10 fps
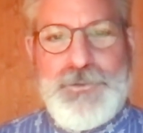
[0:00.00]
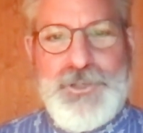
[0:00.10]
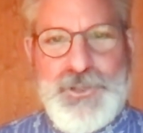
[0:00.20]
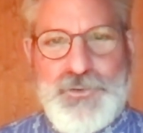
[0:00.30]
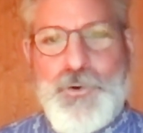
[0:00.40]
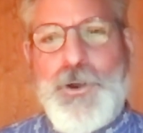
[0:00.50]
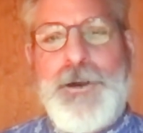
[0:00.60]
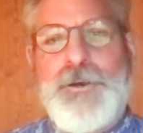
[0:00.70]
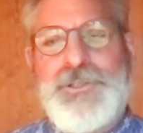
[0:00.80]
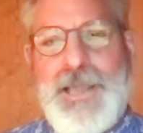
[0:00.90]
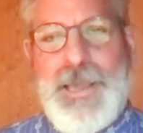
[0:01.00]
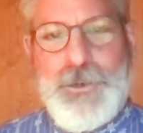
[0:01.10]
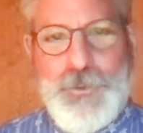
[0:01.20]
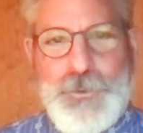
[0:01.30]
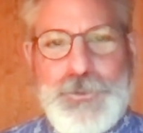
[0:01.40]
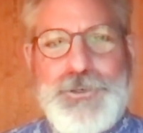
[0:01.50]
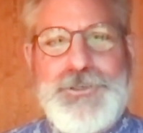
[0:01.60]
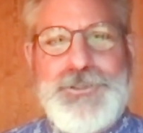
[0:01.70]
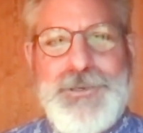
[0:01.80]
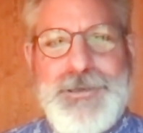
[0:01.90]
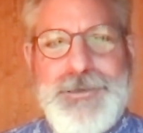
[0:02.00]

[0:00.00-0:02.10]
destroyers and cruisers.